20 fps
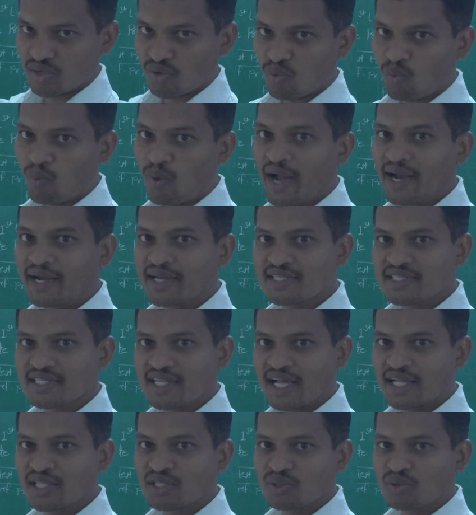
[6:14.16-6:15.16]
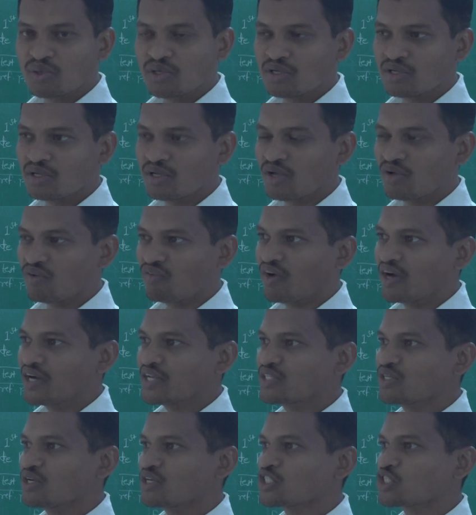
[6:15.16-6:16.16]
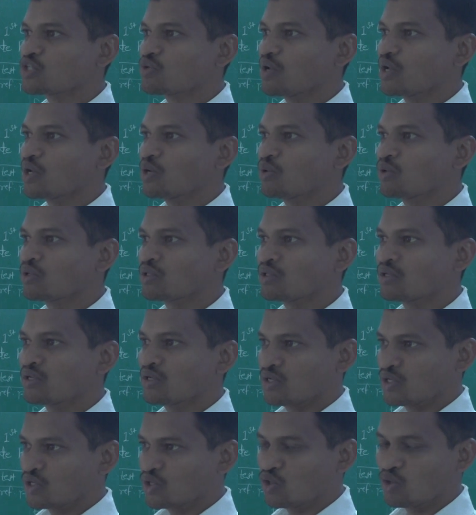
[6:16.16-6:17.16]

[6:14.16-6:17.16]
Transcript: Why it is 9th root? Why it is not square root,